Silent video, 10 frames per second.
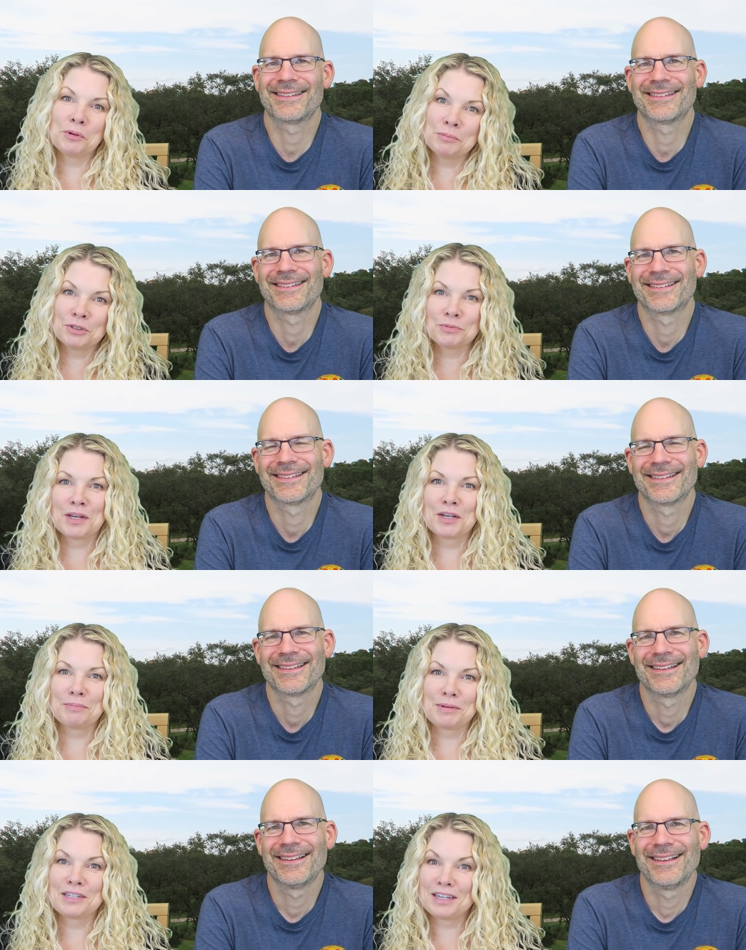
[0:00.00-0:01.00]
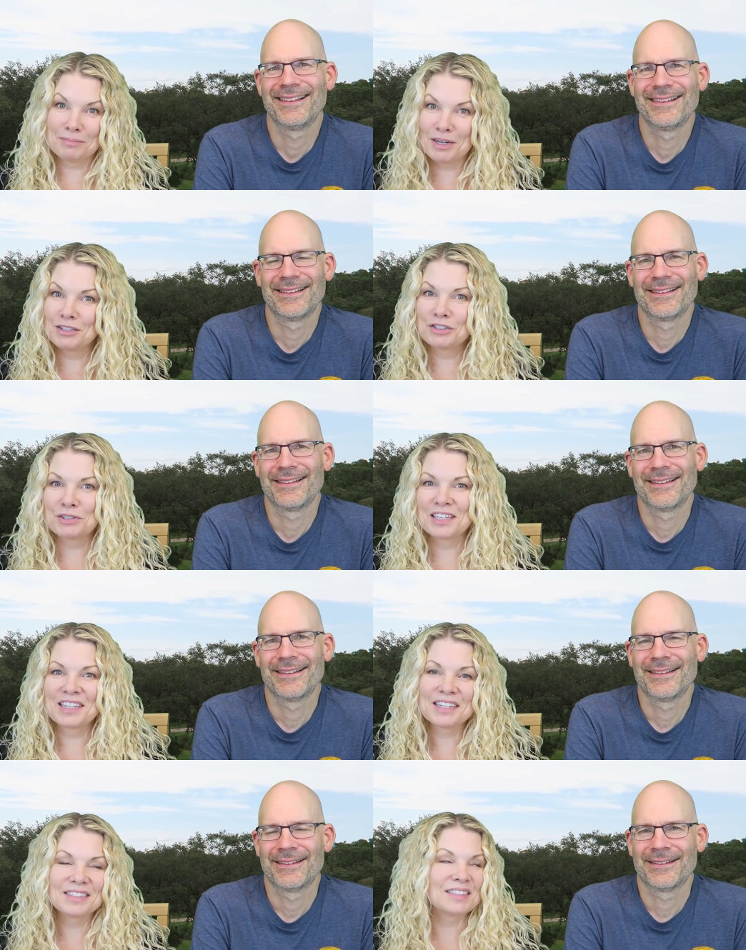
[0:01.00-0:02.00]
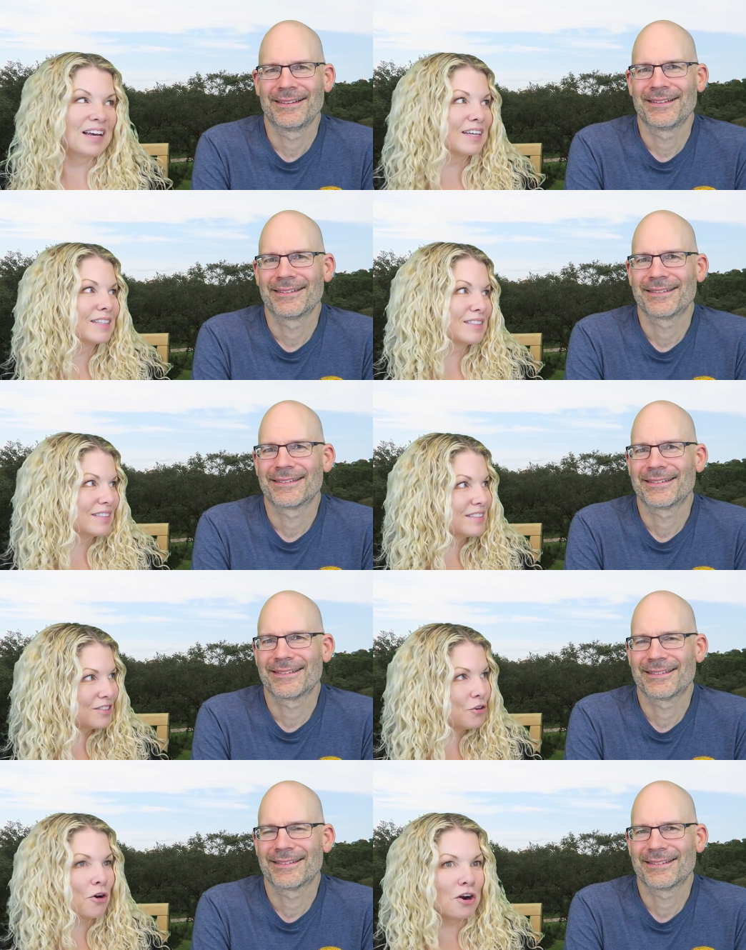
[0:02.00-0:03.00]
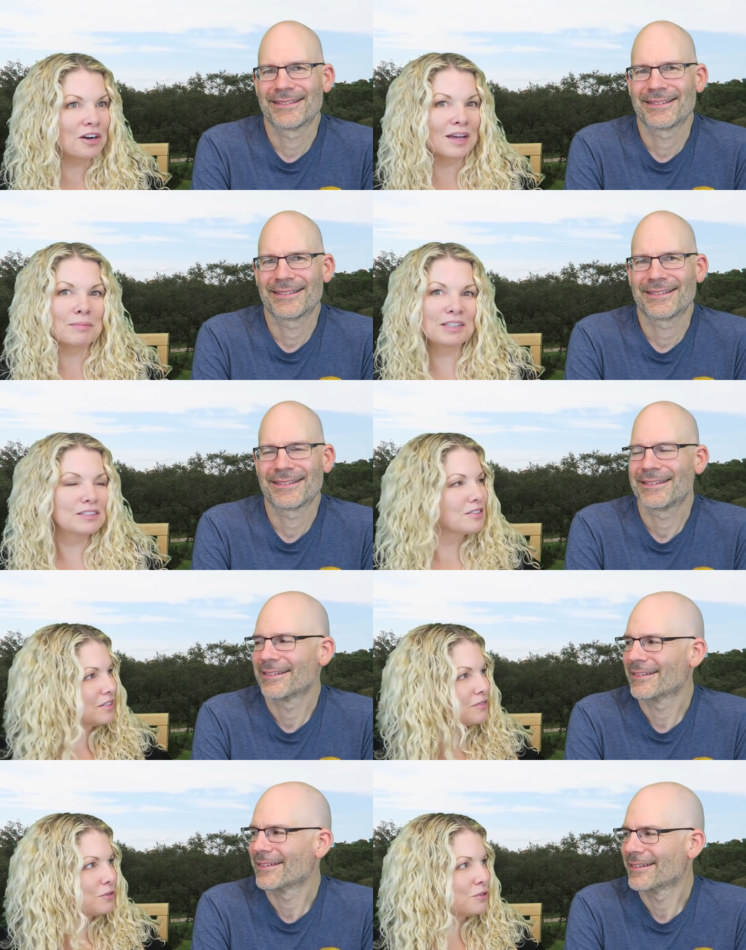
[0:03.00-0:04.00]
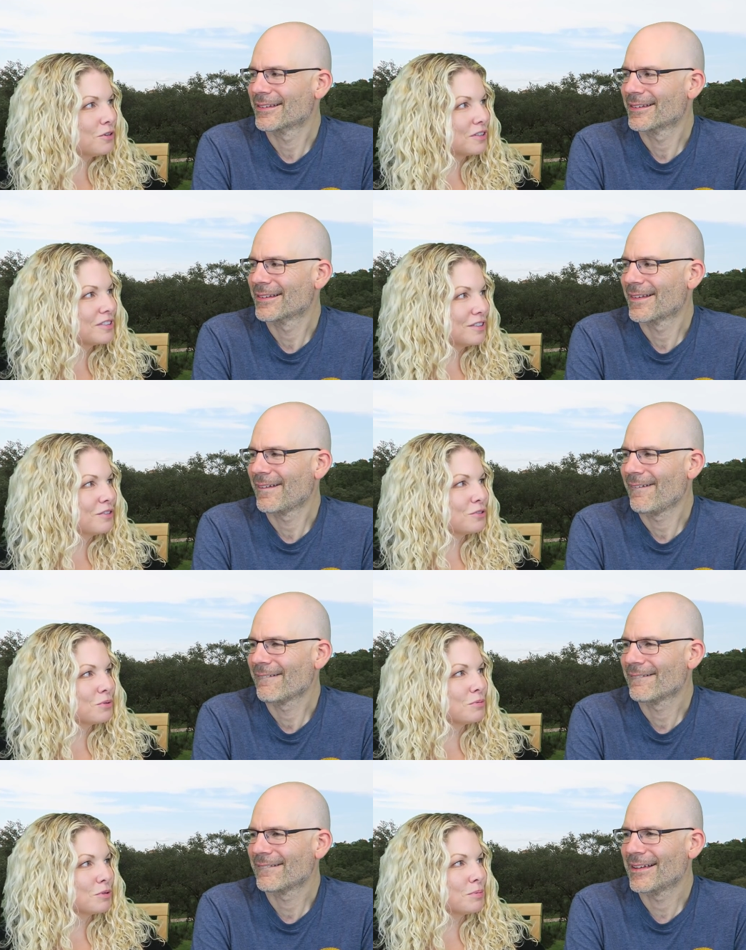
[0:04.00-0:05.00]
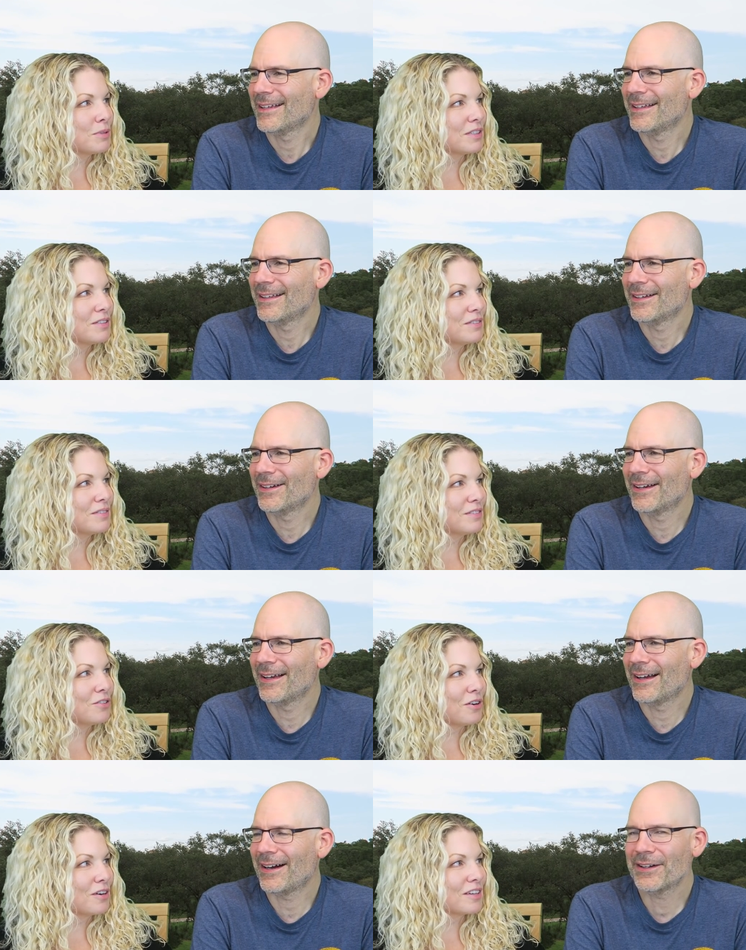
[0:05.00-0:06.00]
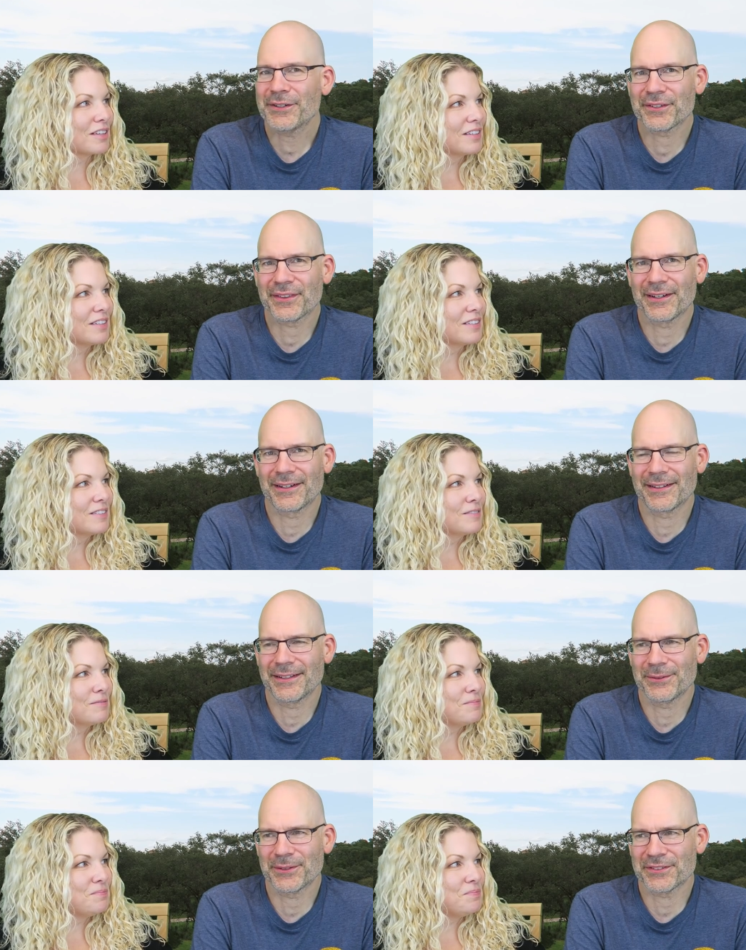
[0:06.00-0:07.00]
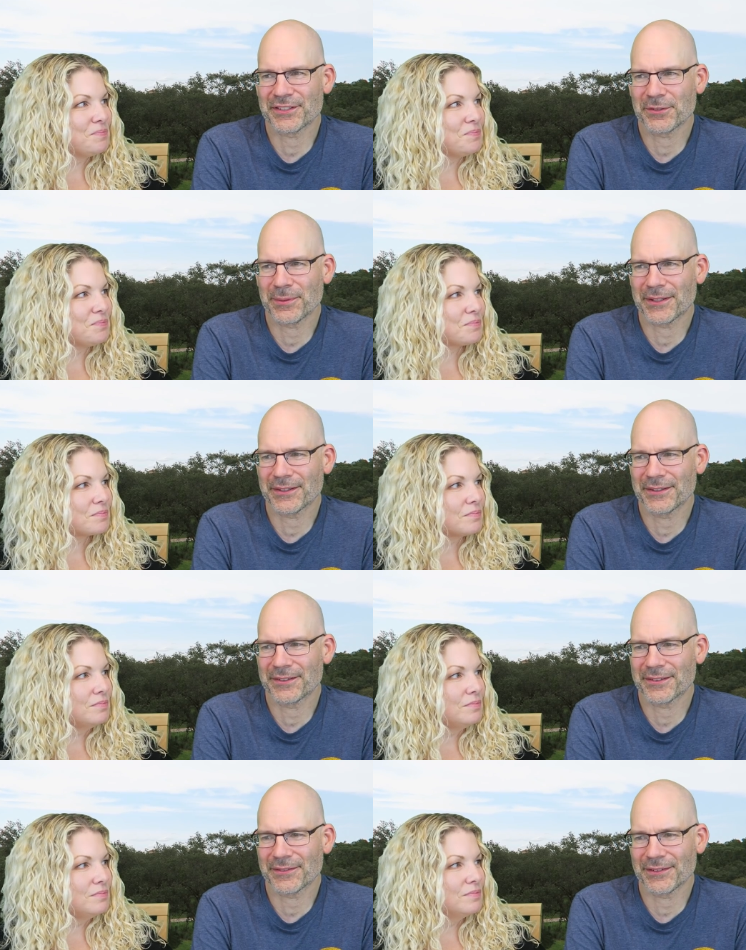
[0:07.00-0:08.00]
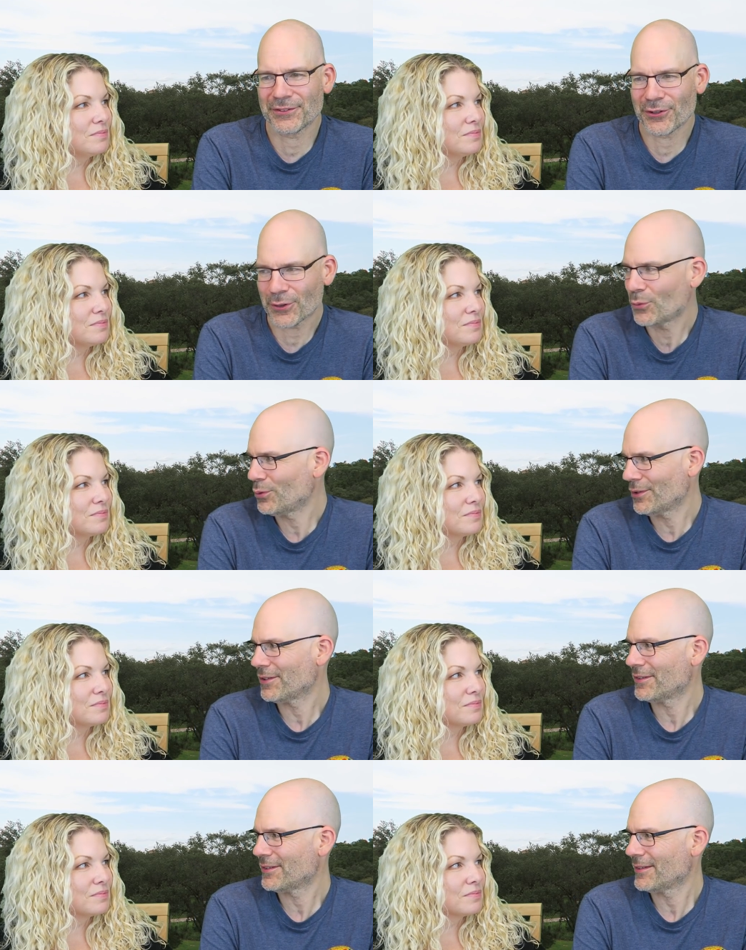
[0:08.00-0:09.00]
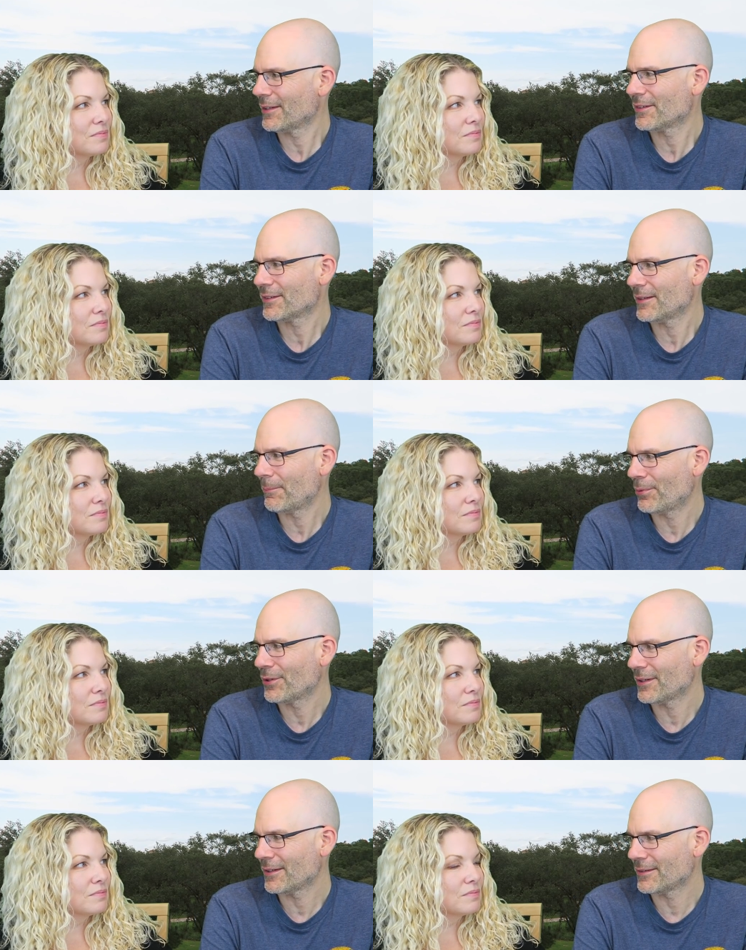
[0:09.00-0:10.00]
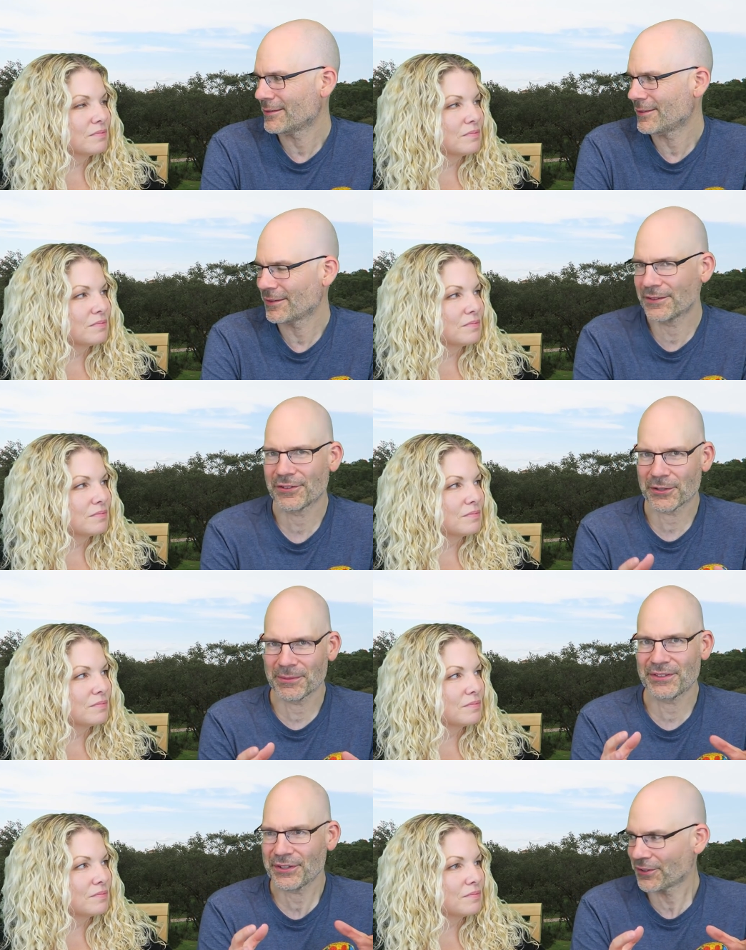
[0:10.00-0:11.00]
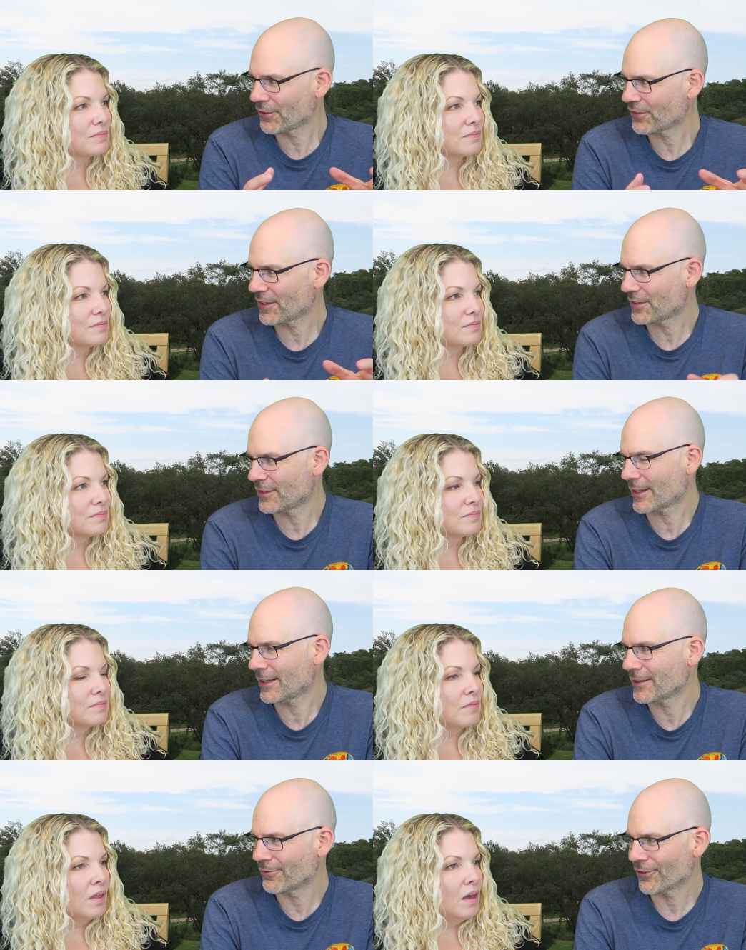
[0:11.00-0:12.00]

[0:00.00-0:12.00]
Speaker 1: well to put your makeup on. I'm not joking. It's that dark. I mean, doesn't it feel dark? Those rooms are pretty dark.
Speaker 2: I always thought it was just because of the dark woods. They put in, you know, the dark materials they stick in